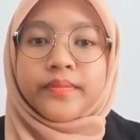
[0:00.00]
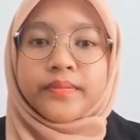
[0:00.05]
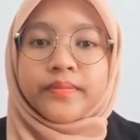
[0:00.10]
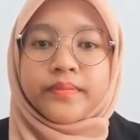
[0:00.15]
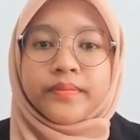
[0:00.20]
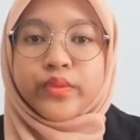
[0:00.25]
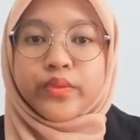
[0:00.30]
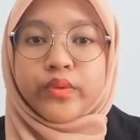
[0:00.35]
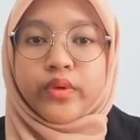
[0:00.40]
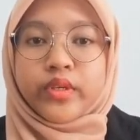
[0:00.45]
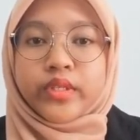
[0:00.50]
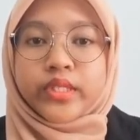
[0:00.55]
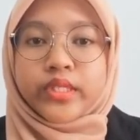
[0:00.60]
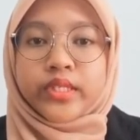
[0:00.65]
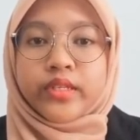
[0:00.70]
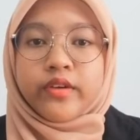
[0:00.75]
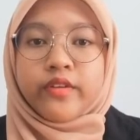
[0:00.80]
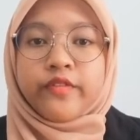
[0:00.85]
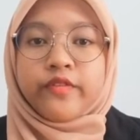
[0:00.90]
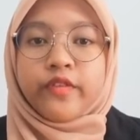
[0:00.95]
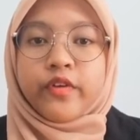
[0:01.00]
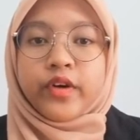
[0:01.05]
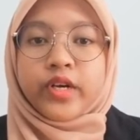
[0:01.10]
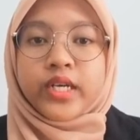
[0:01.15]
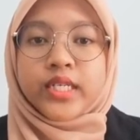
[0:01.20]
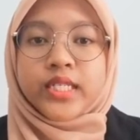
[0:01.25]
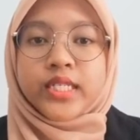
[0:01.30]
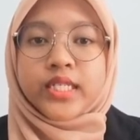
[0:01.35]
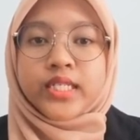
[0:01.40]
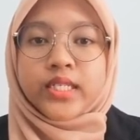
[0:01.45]
which was
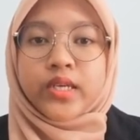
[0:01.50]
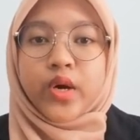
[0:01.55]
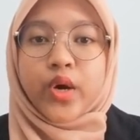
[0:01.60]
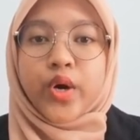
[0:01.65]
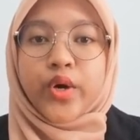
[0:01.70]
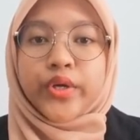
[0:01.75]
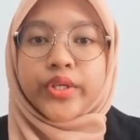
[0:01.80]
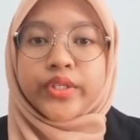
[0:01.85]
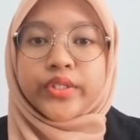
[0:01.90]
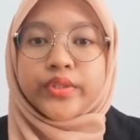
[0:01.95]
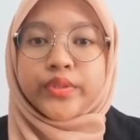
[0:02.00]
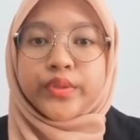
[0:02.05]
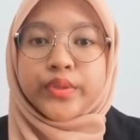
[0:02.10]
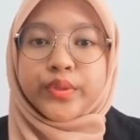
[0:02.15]
focused on